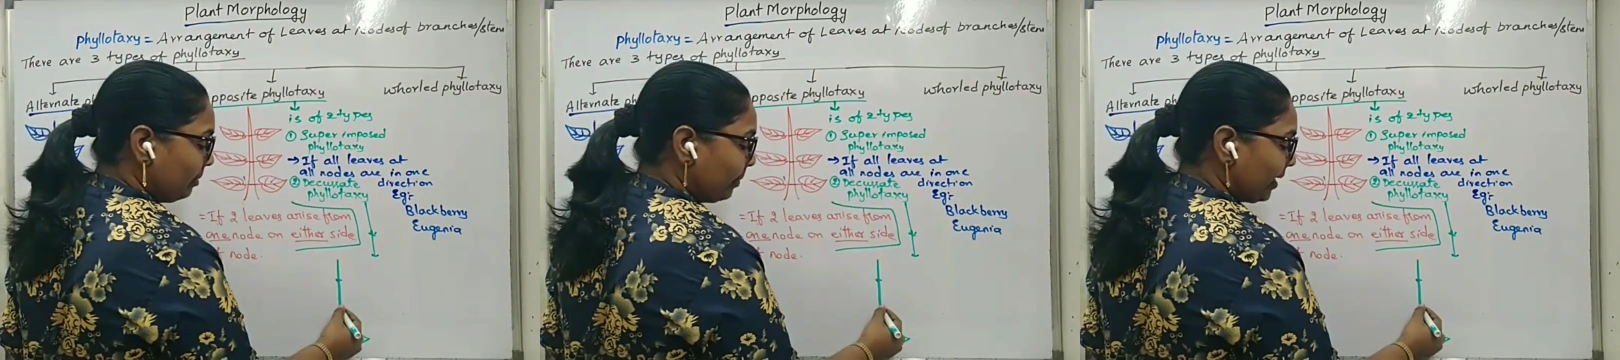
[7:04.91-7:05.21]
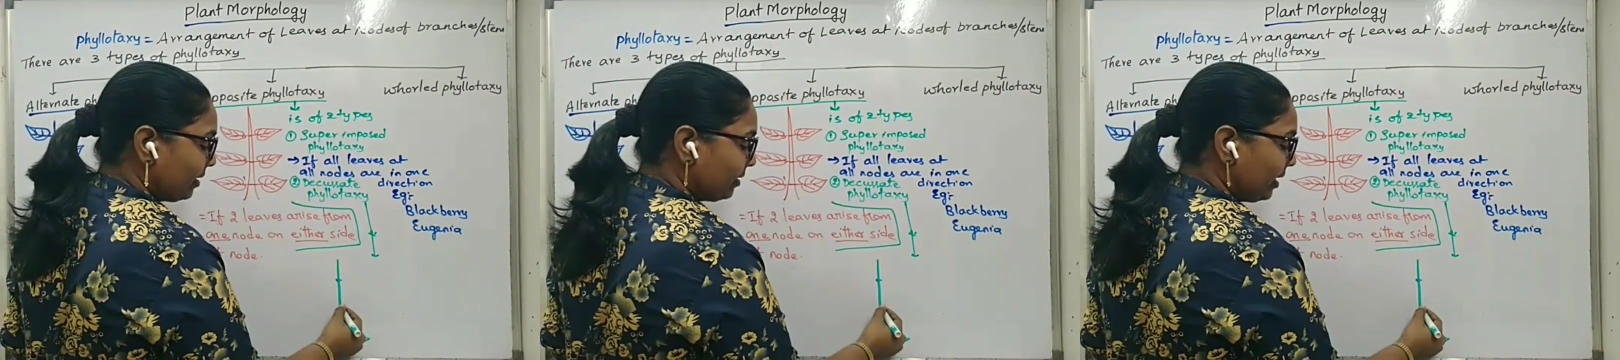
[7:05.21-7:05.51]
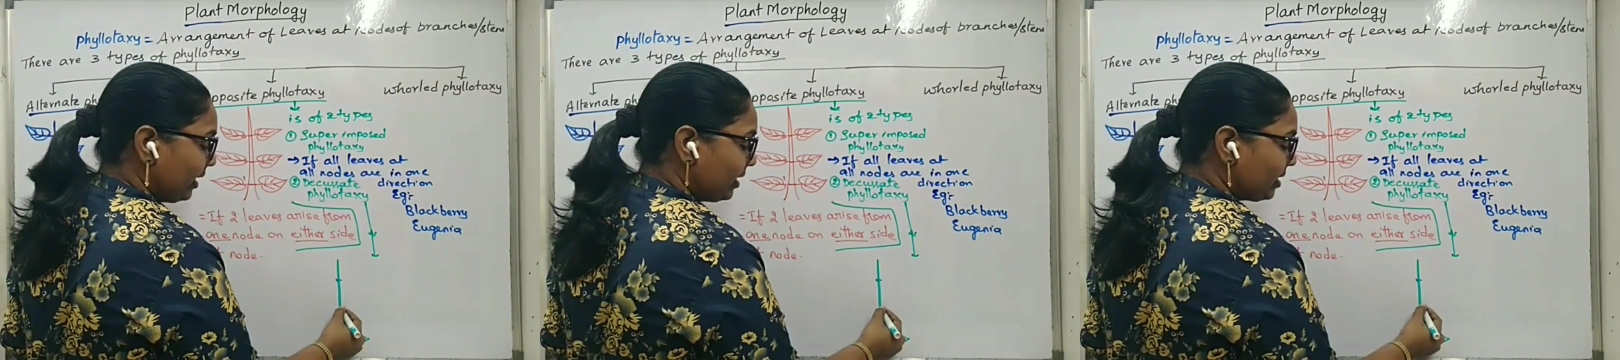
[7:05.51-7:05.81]
But the
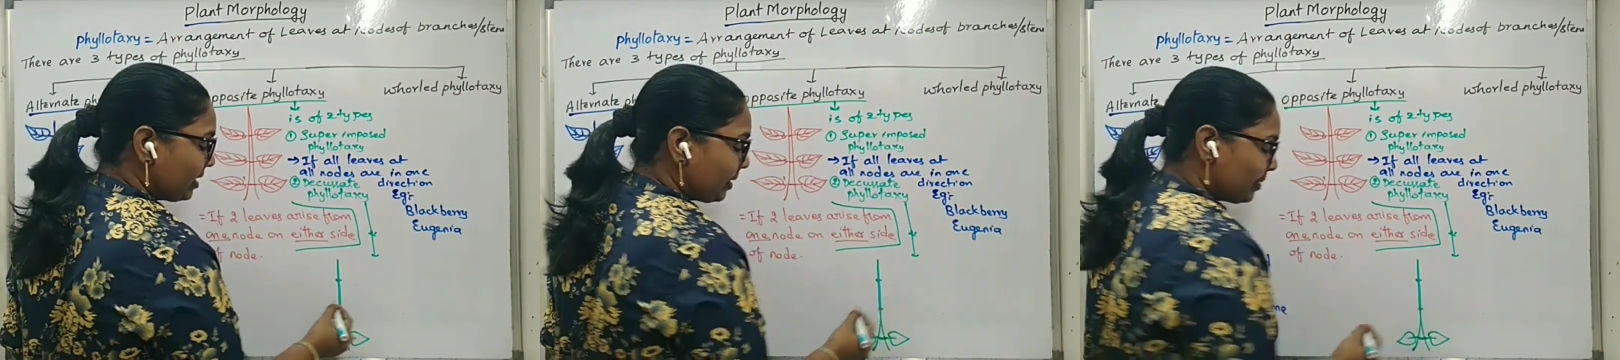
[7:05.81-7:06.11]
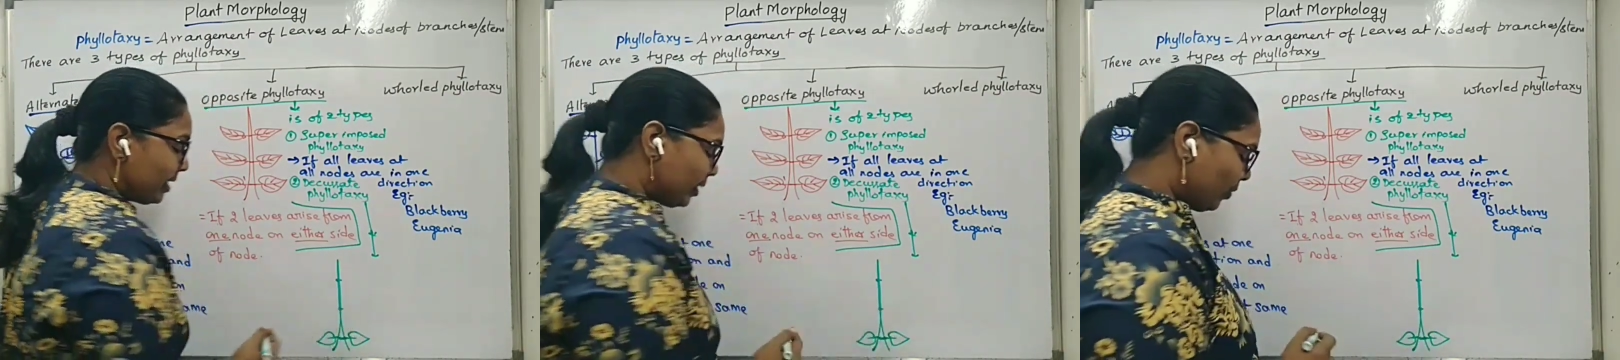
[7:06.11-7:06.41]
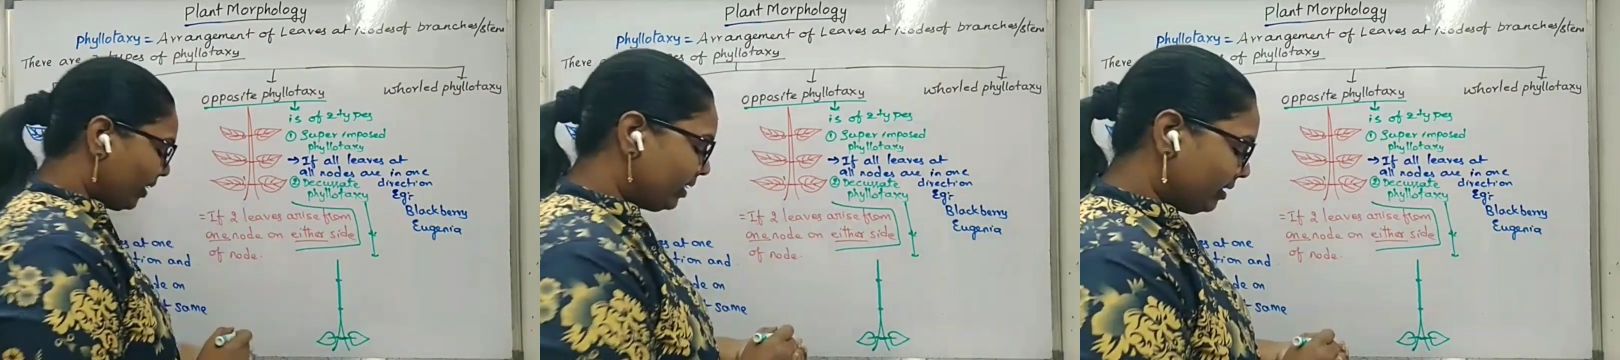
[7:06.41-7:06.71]
next
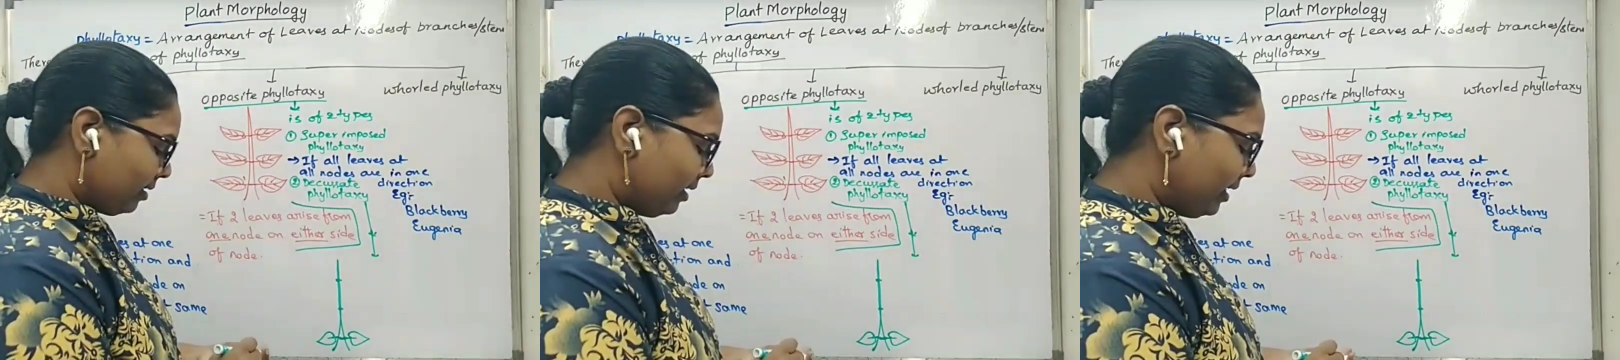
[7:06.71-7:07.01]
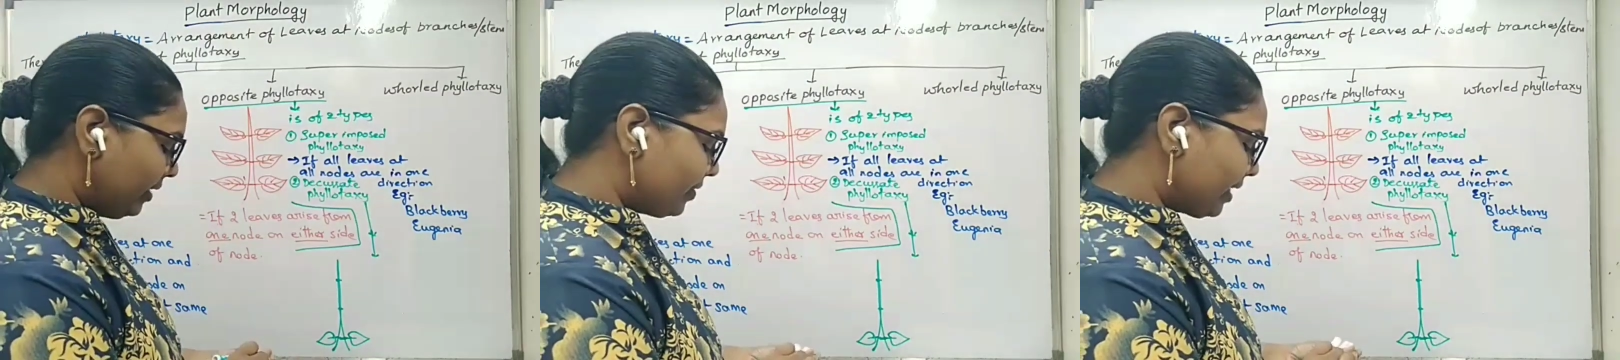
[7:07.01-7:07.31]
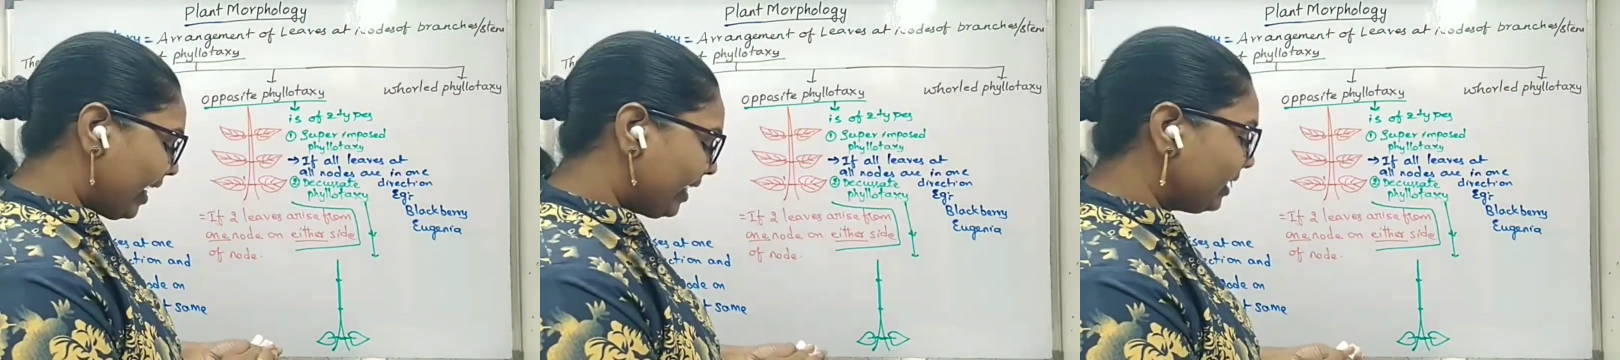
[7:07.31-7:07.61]
subsequent leaves
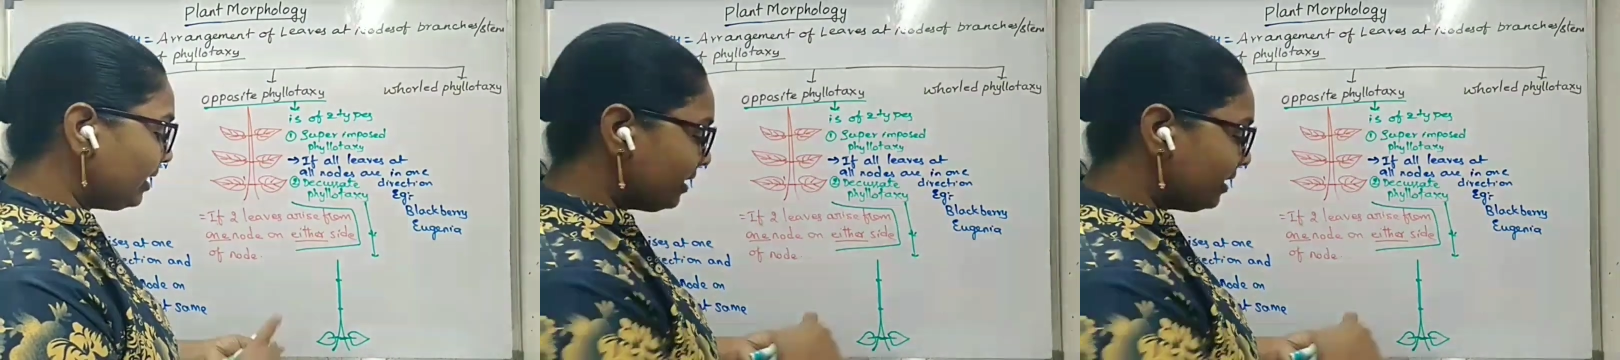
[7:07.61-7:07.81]
at